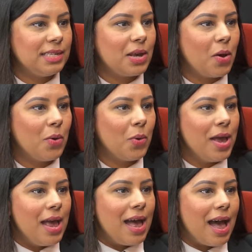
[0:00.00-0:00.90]
So
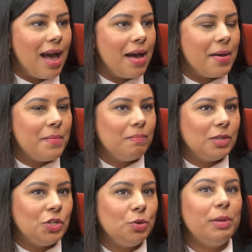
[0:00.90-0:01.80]
mm.
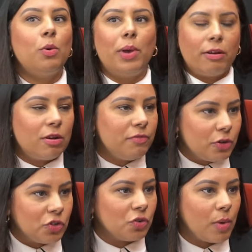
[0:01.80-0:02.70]
um, to be aware of
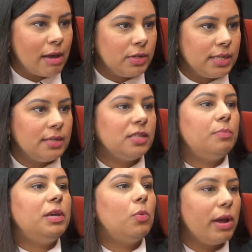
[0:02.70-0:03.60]
your surroundings, to
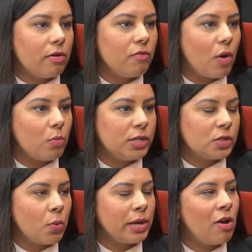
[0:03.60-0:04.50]
be aware of what was
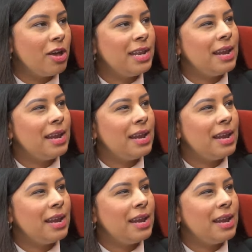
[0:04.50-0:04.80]
going on.